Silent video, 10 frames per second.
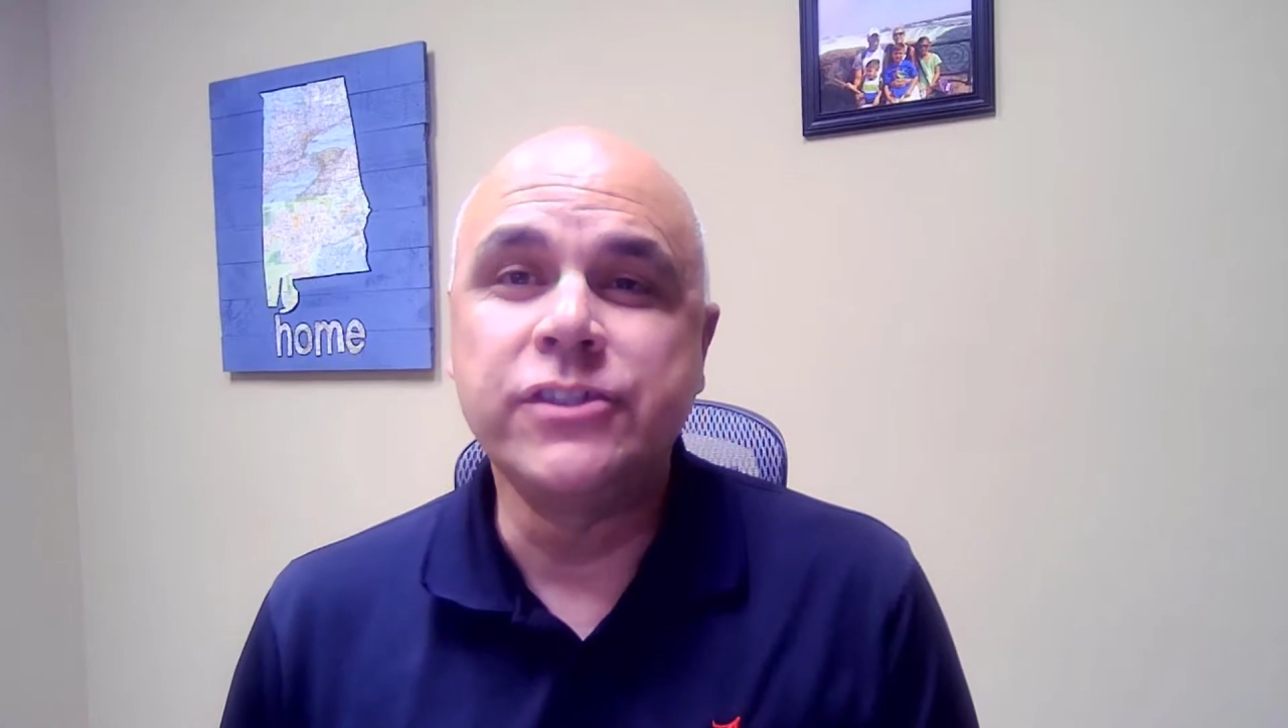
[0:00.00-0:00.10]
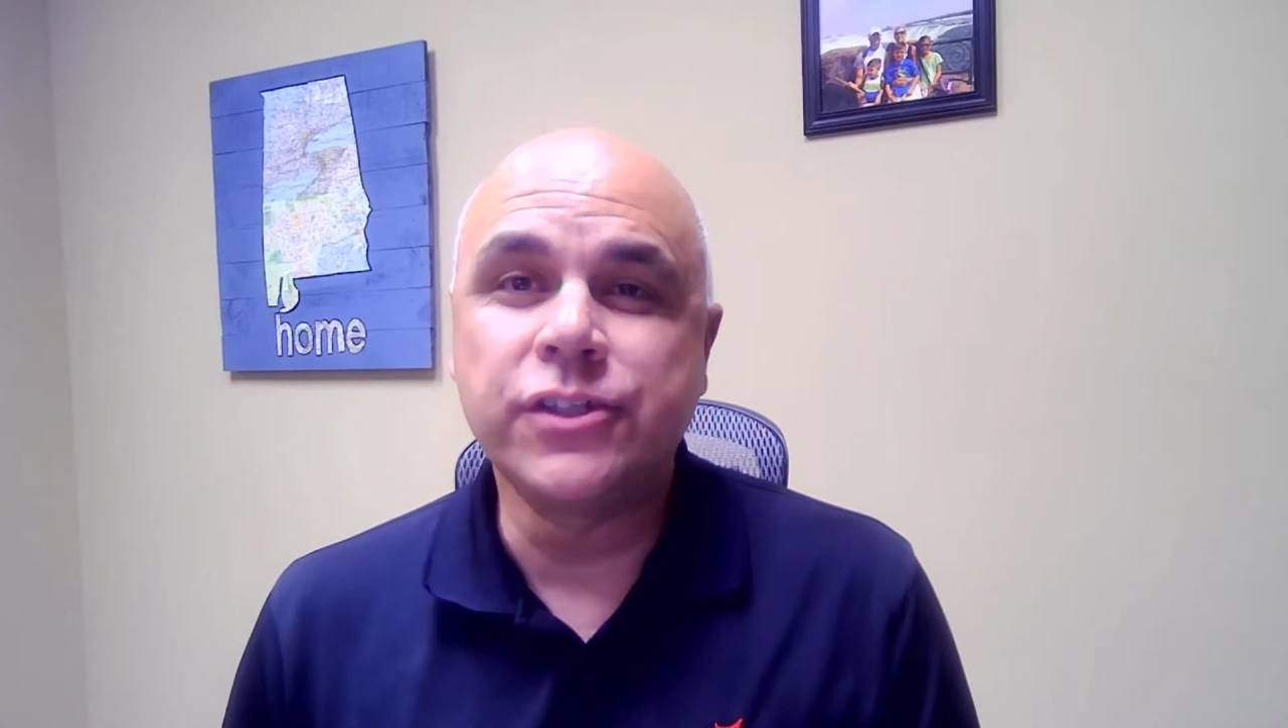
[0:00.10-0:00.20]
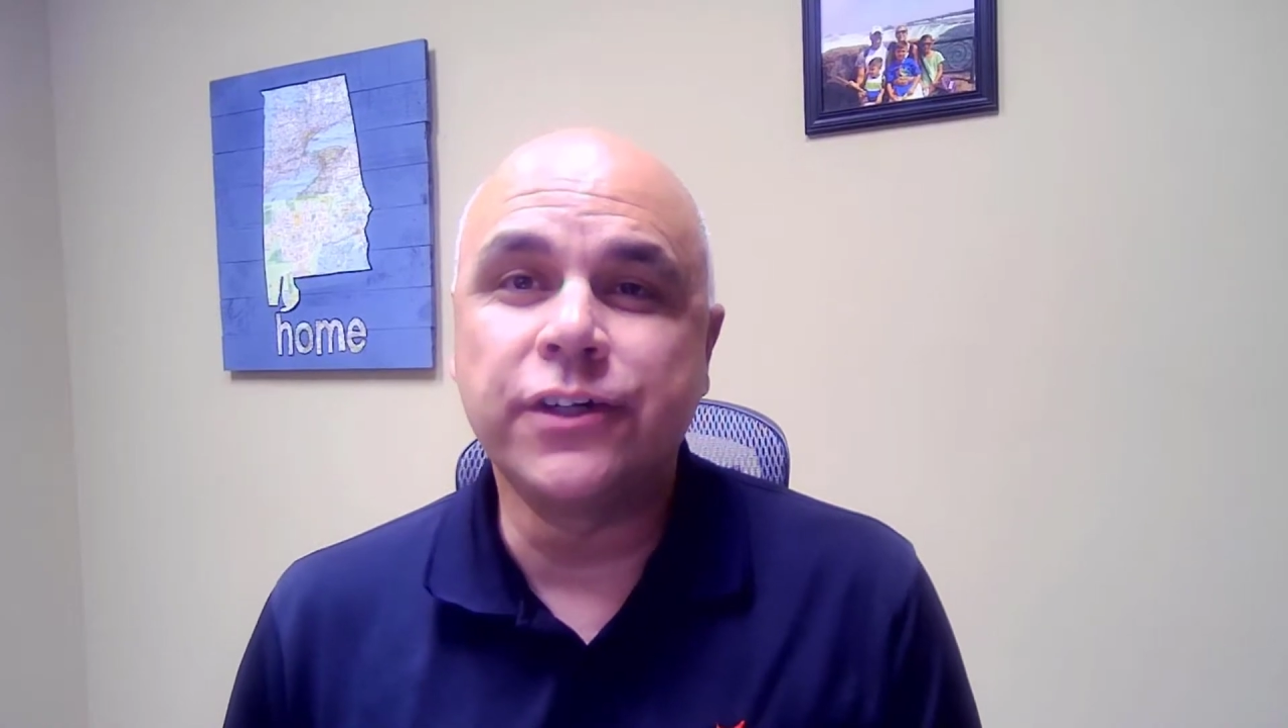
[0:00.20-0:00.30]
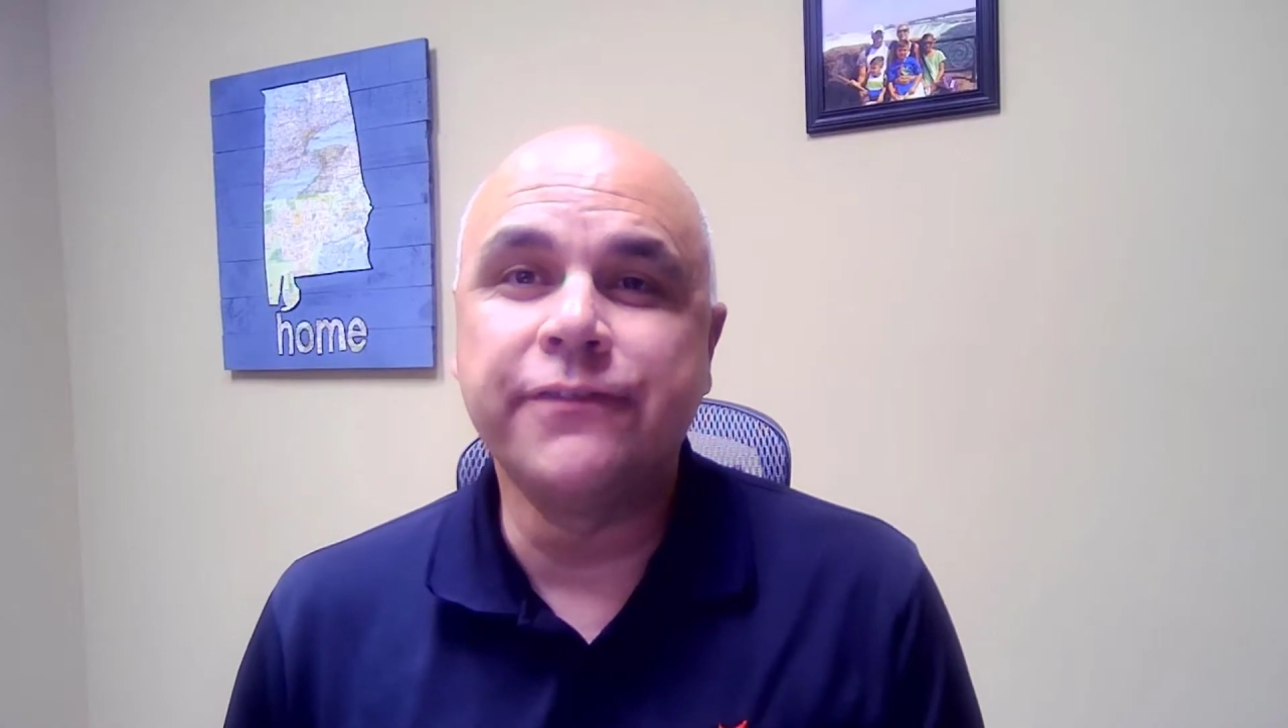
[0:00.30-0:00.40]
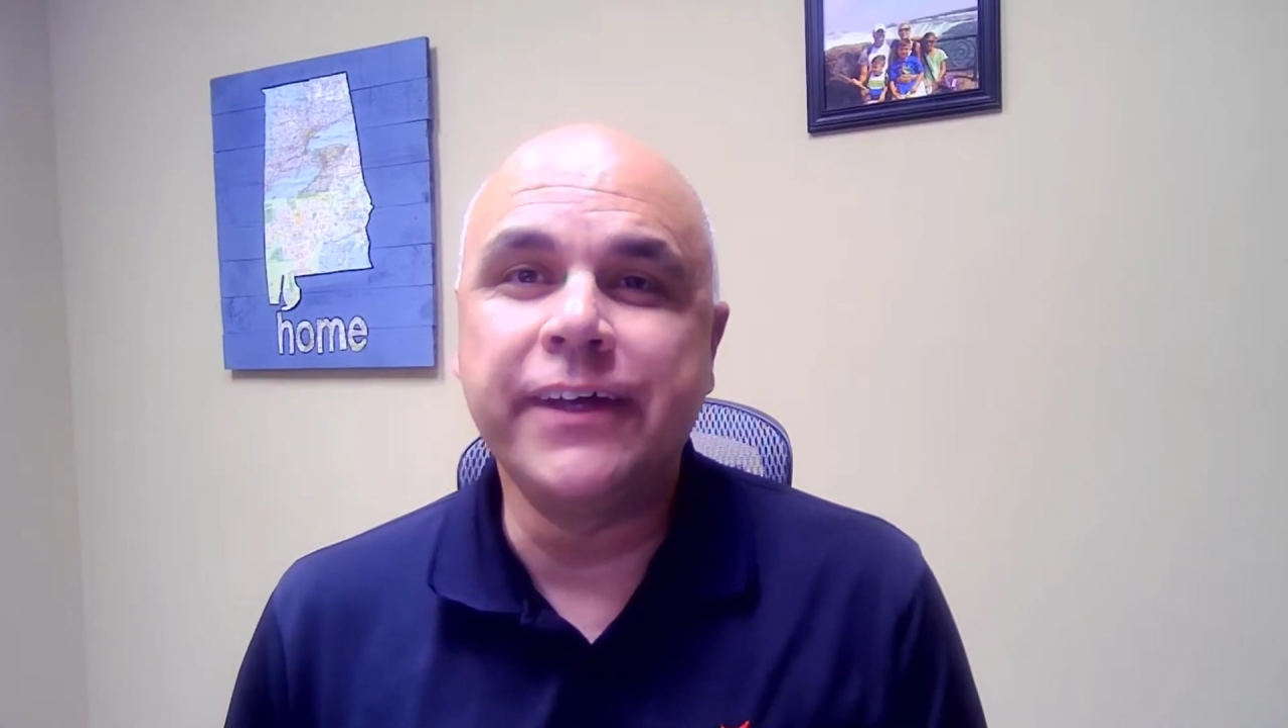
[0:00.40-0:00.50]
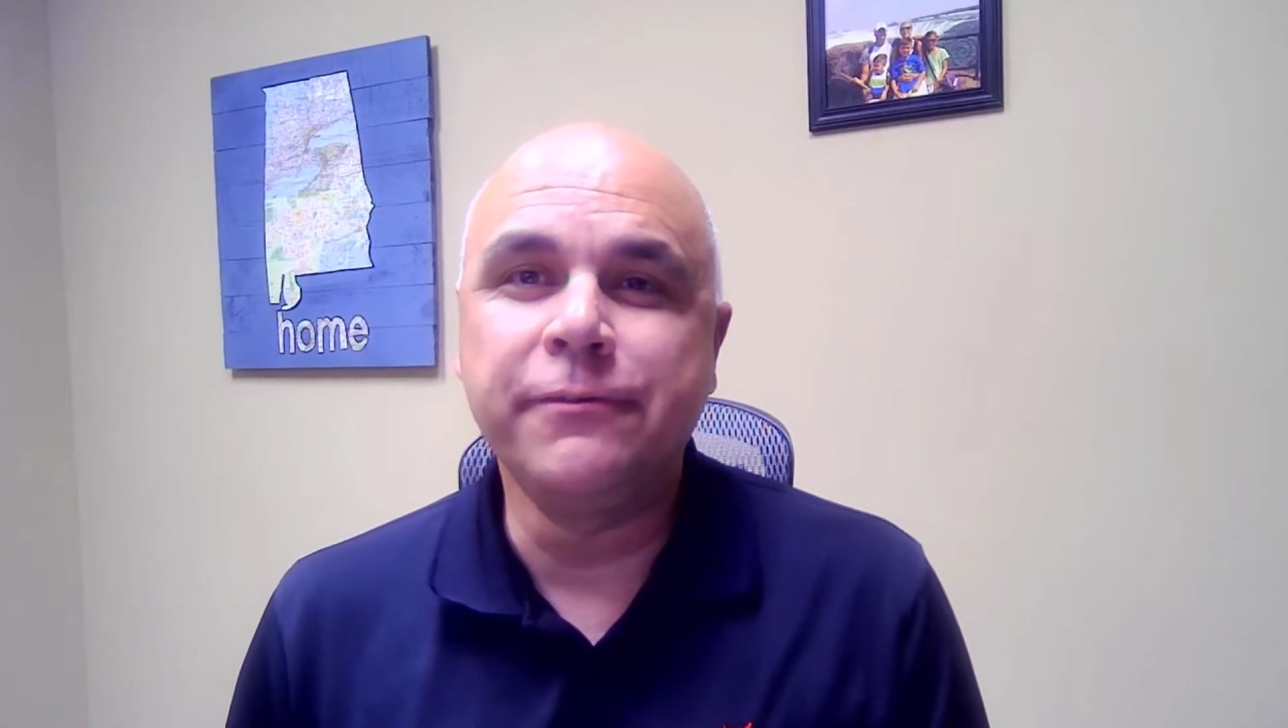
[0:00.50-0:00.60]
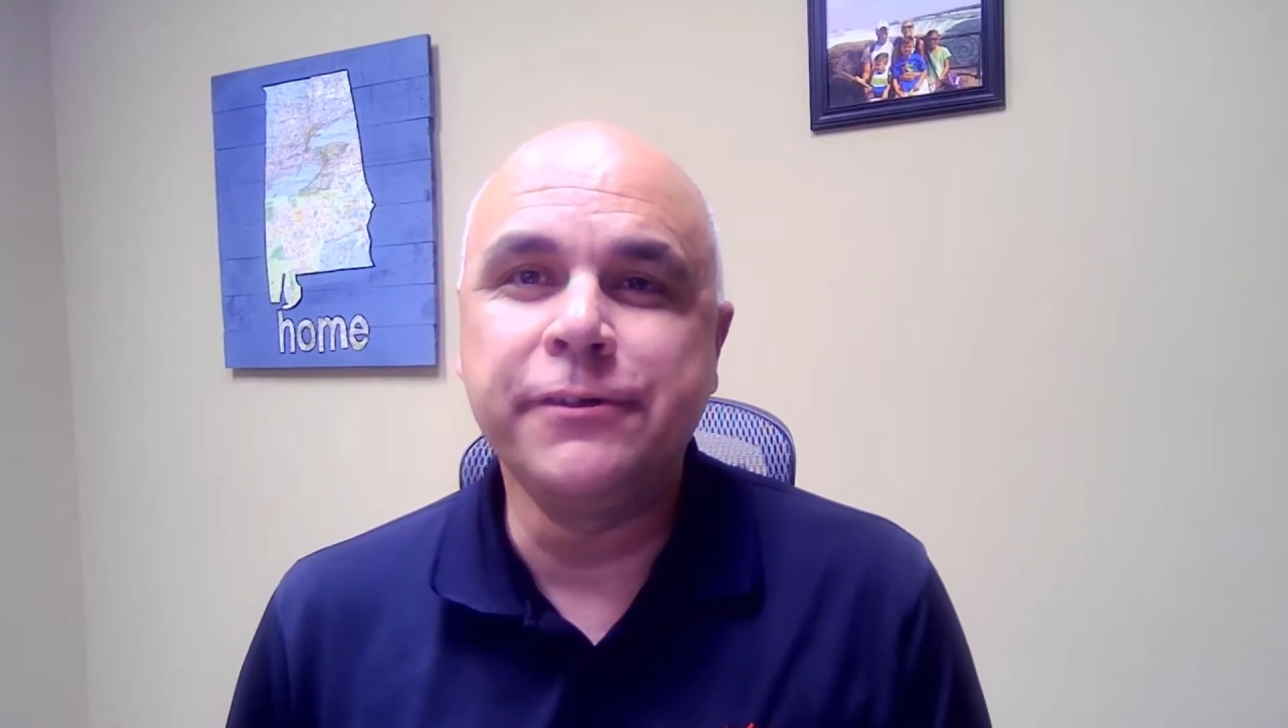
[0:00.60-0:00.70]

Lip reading: serving